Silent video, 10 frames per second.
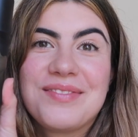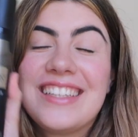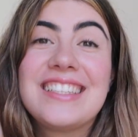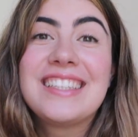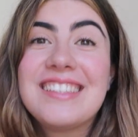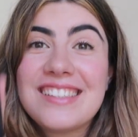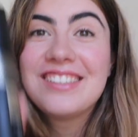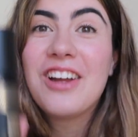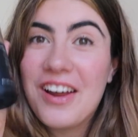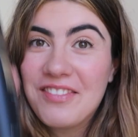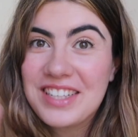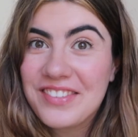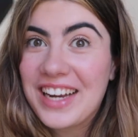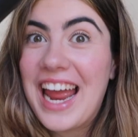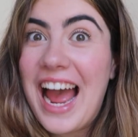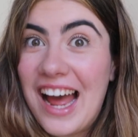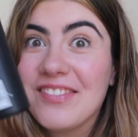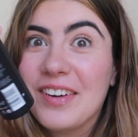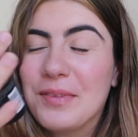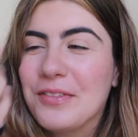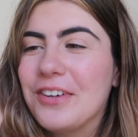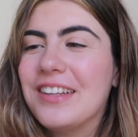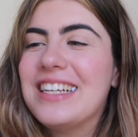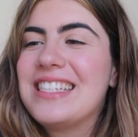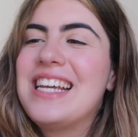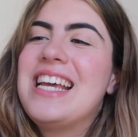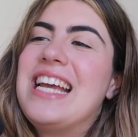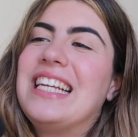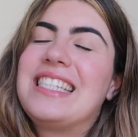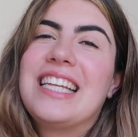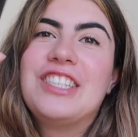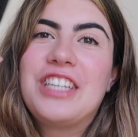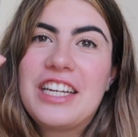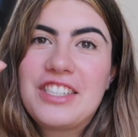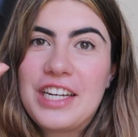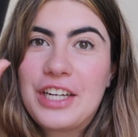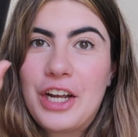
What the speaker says: This is not empty, but I had one before this. It's the GHD